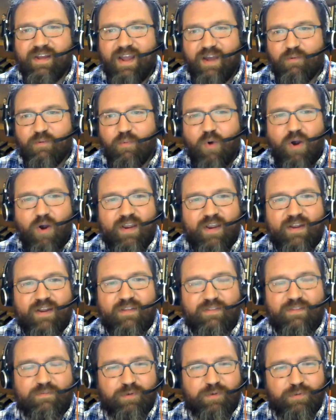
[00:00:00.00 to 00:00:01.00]
walking
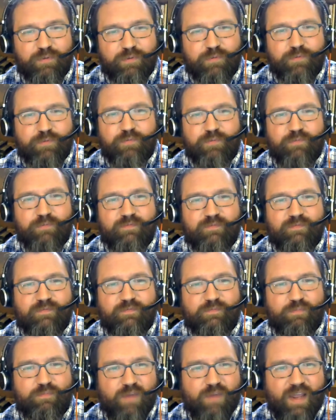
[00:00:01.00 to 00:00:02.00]
through
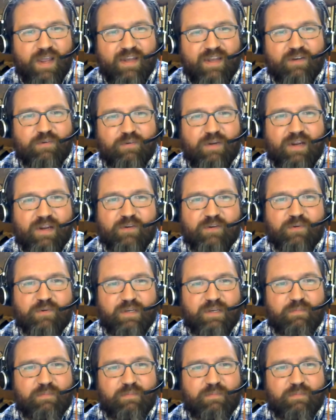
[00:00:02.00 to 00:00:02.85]
annually